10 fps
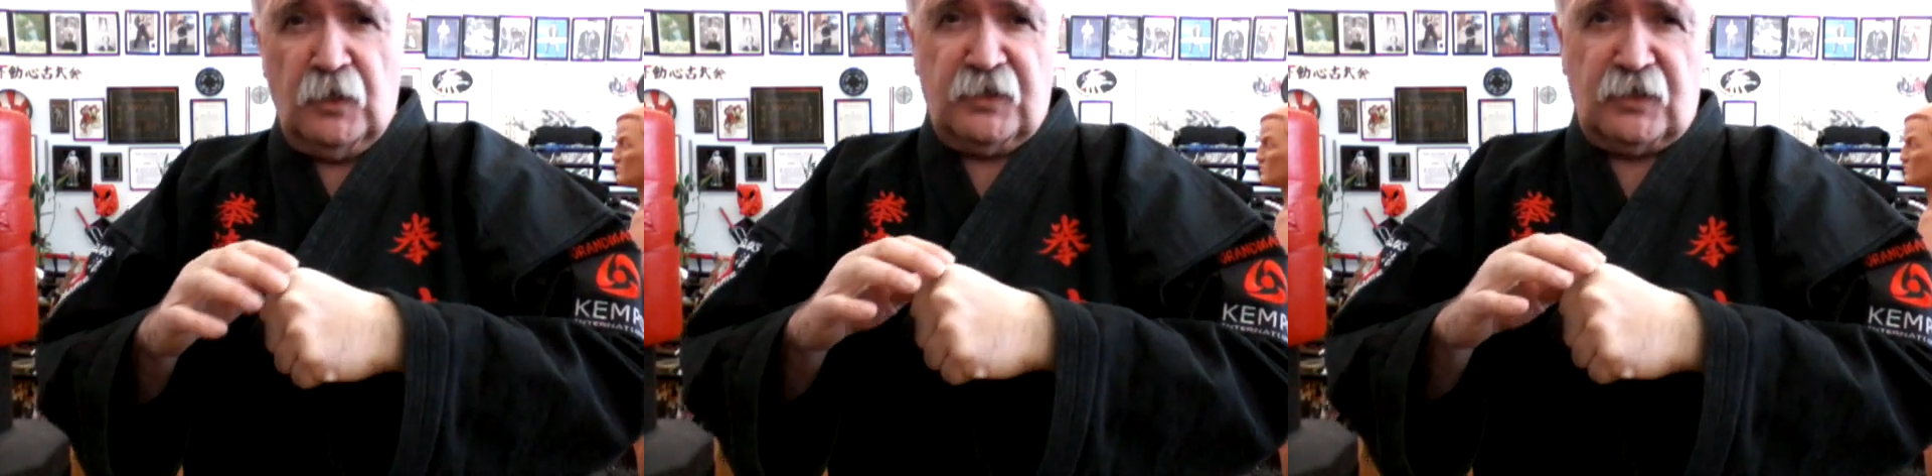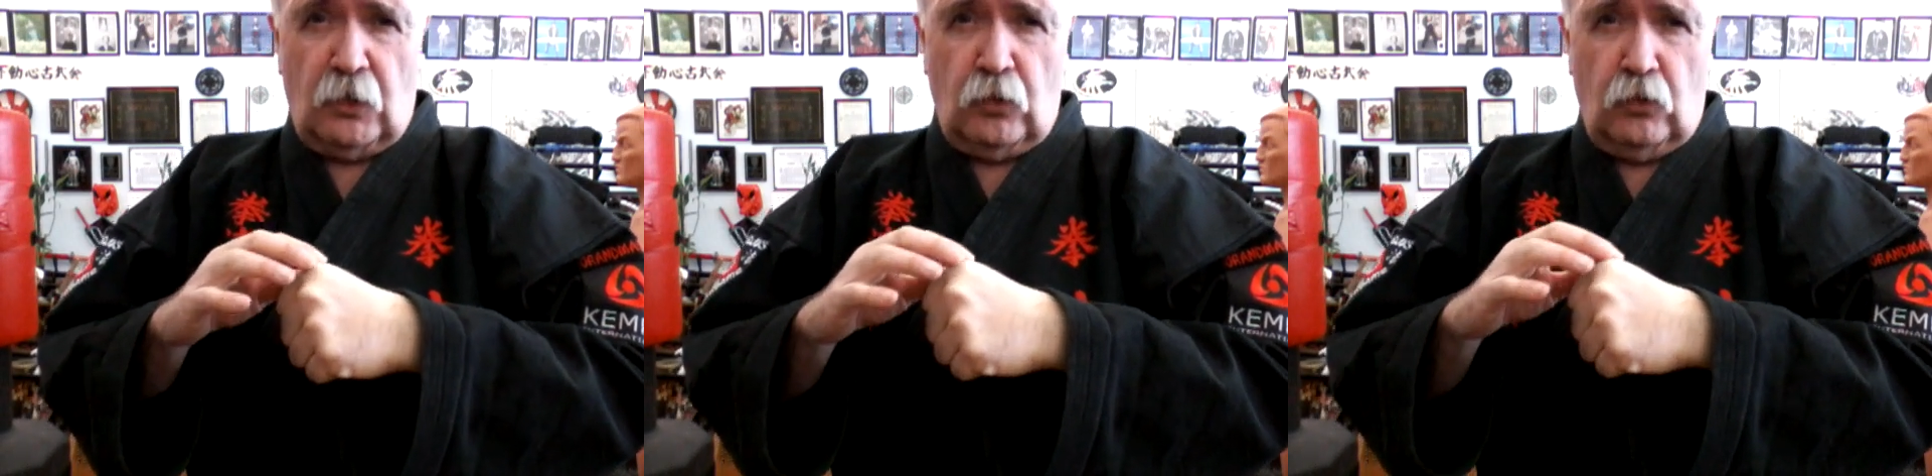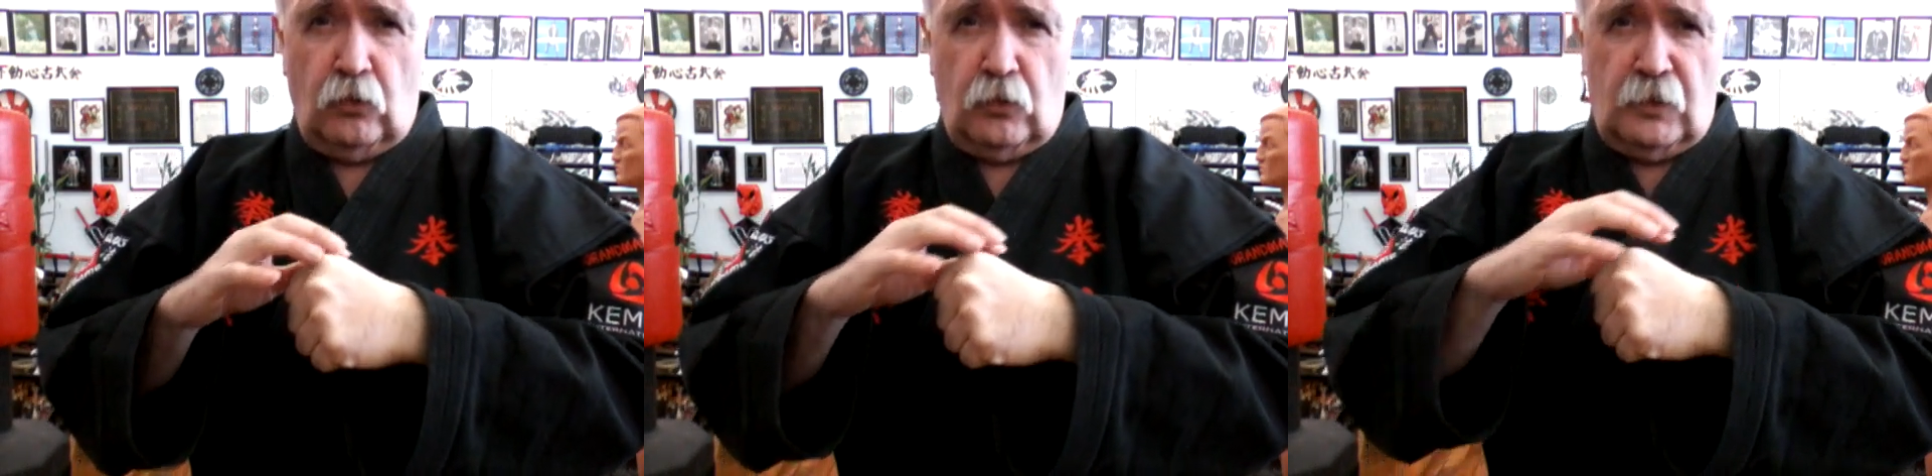
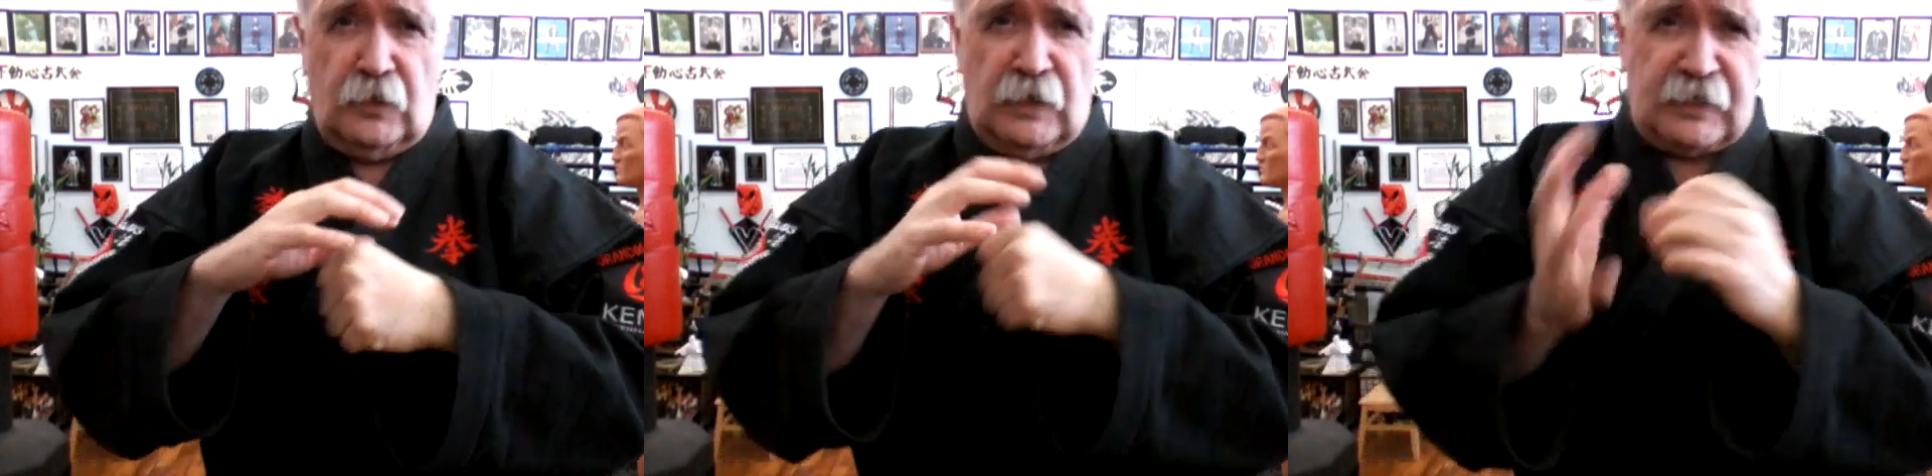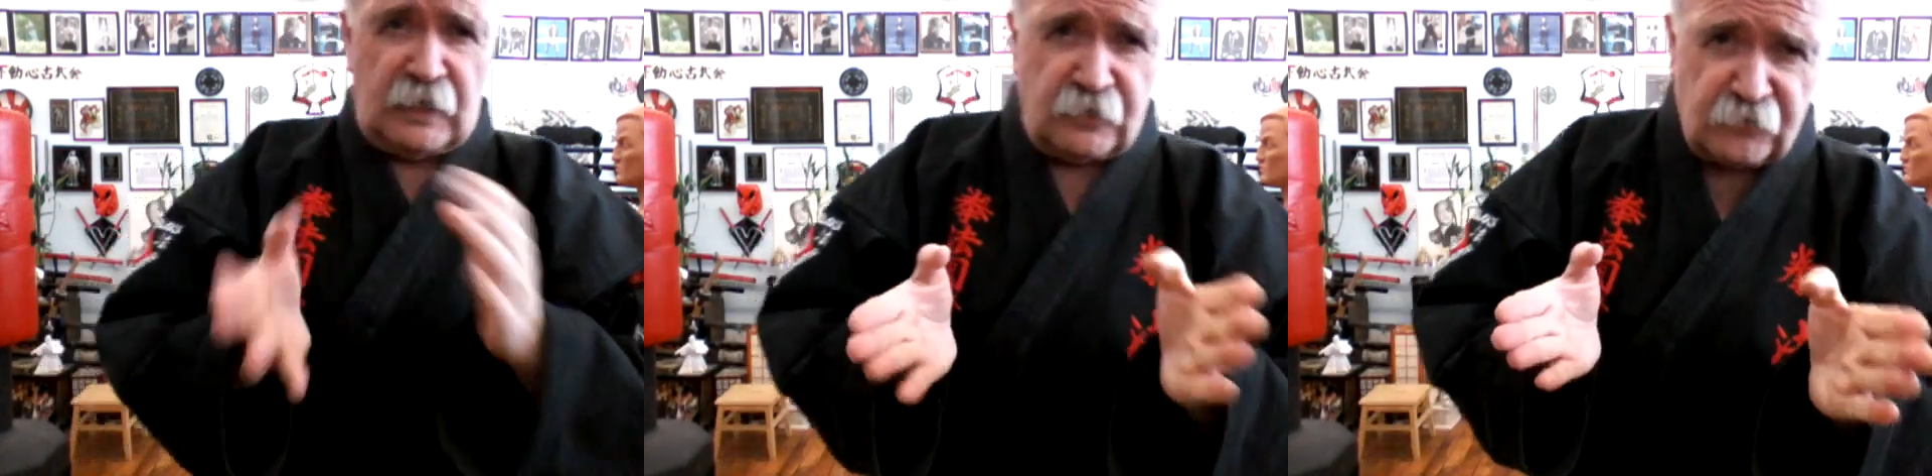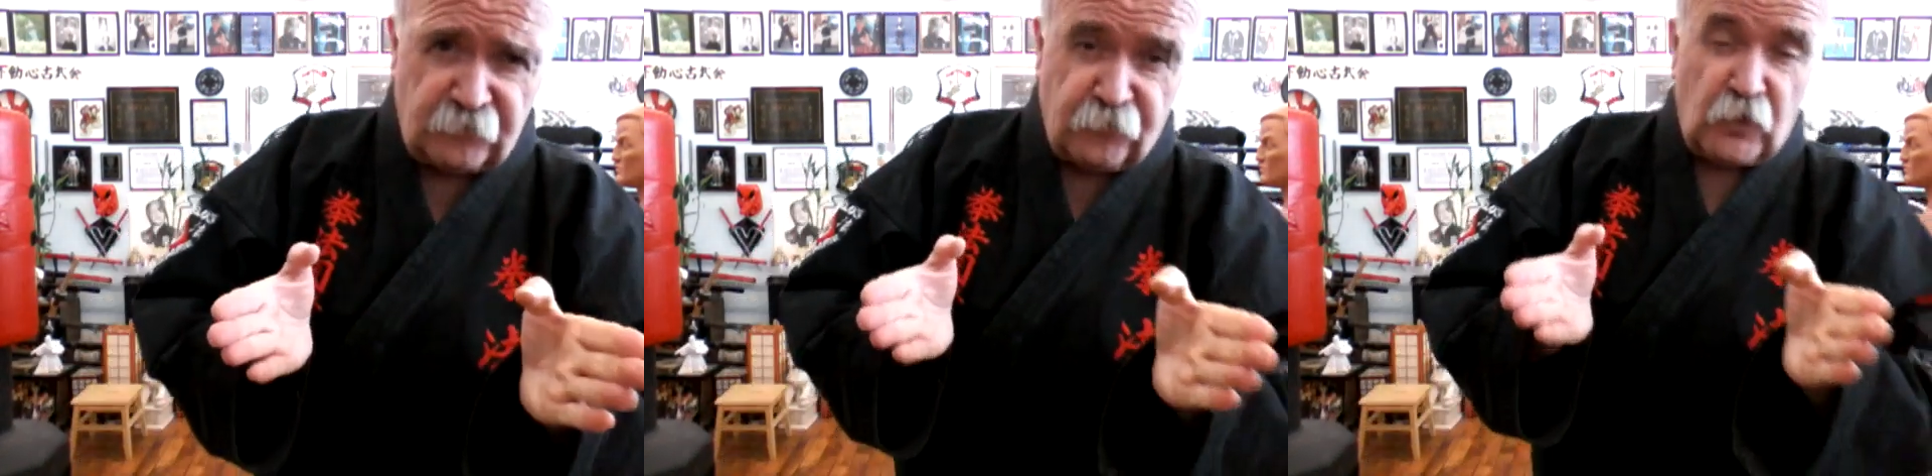So again,
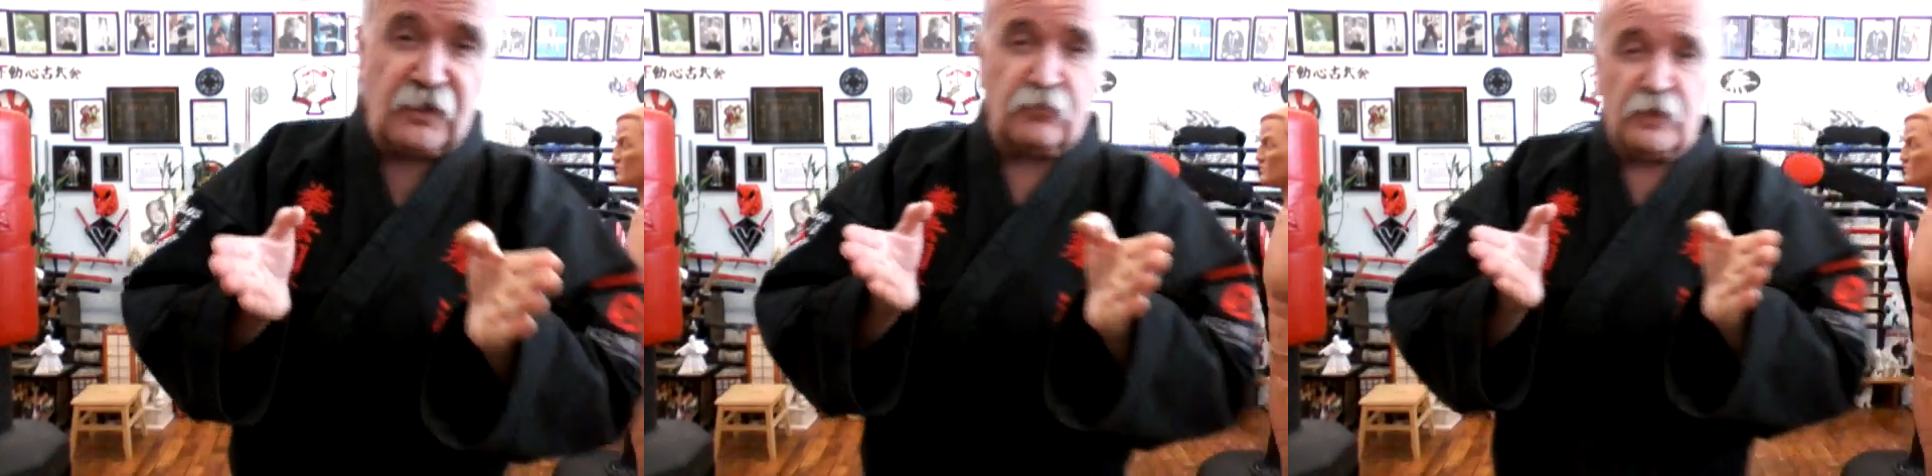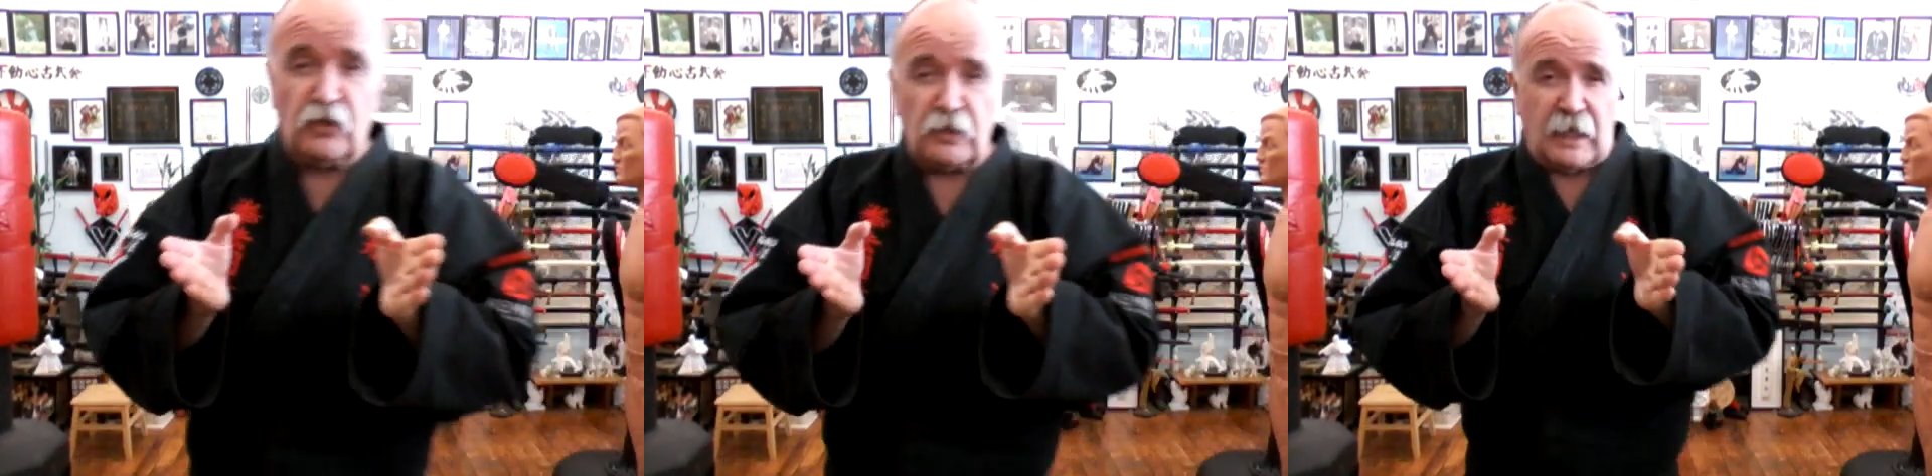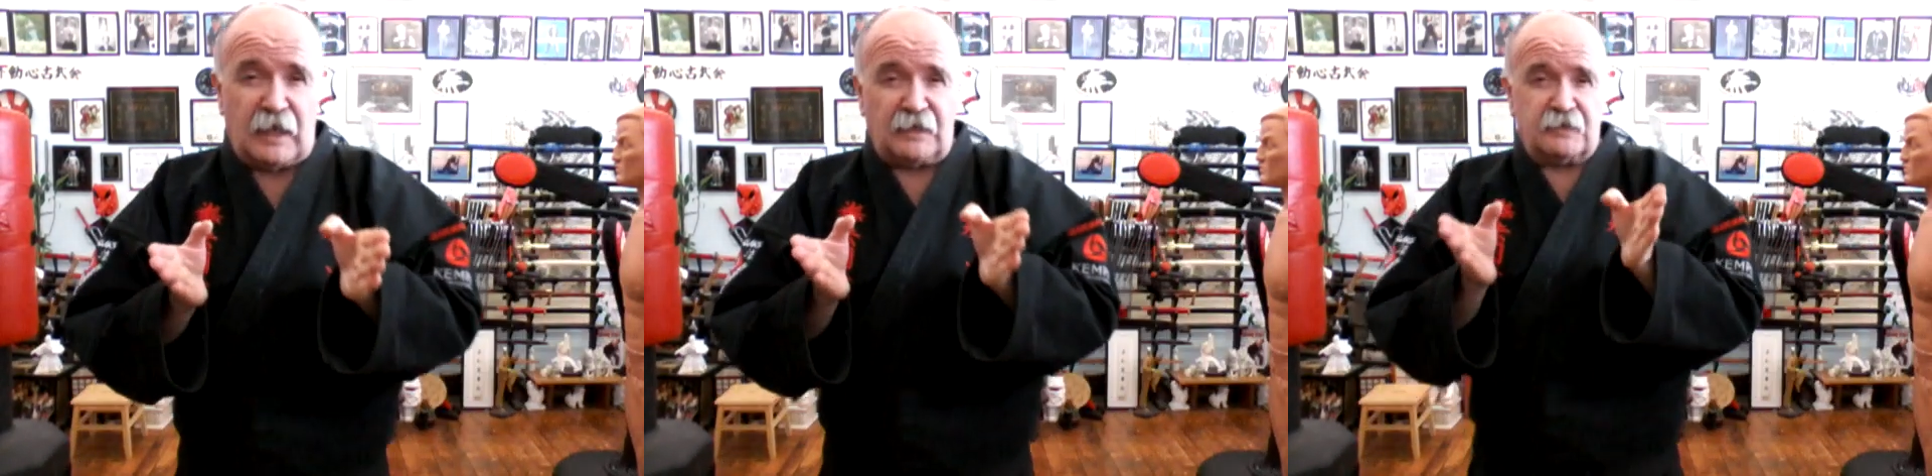there's a phrase we
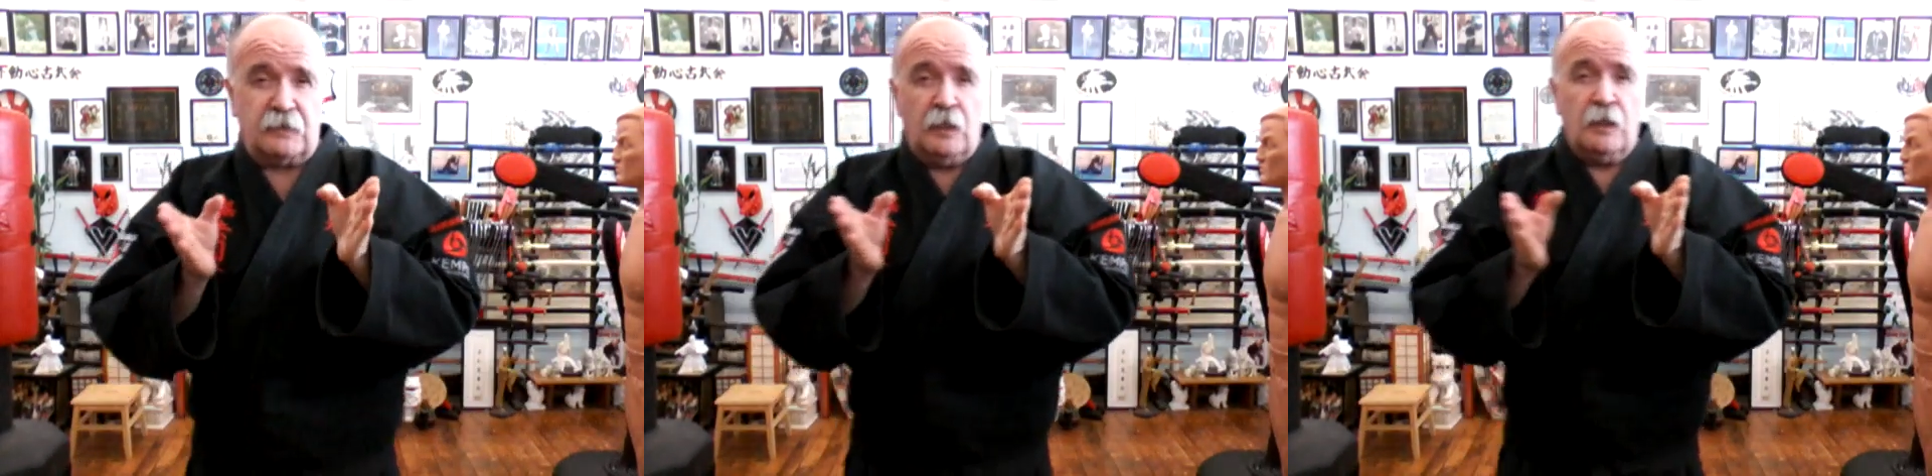utilize